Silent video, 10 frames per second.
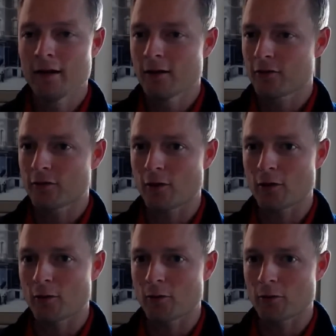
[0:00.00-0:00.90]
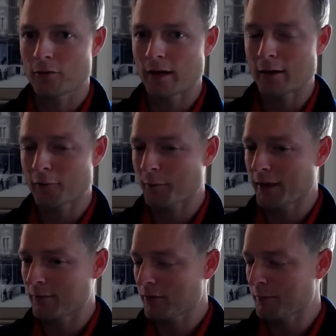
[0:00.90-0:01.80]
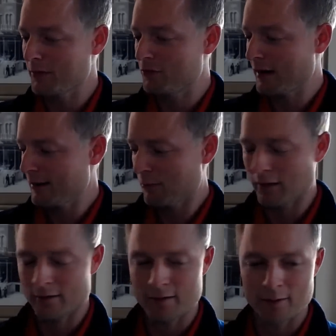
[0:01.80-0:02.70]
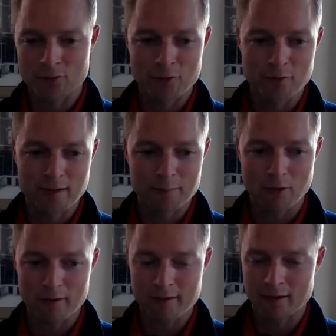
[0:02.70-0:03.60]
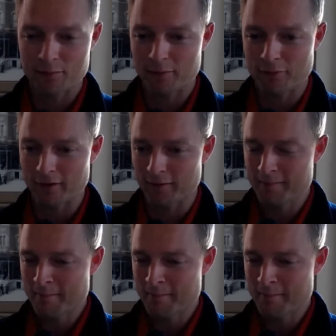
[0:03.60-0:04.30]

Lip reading: So thank you for being with me, Jay. Welcome to the broadcast, my friend.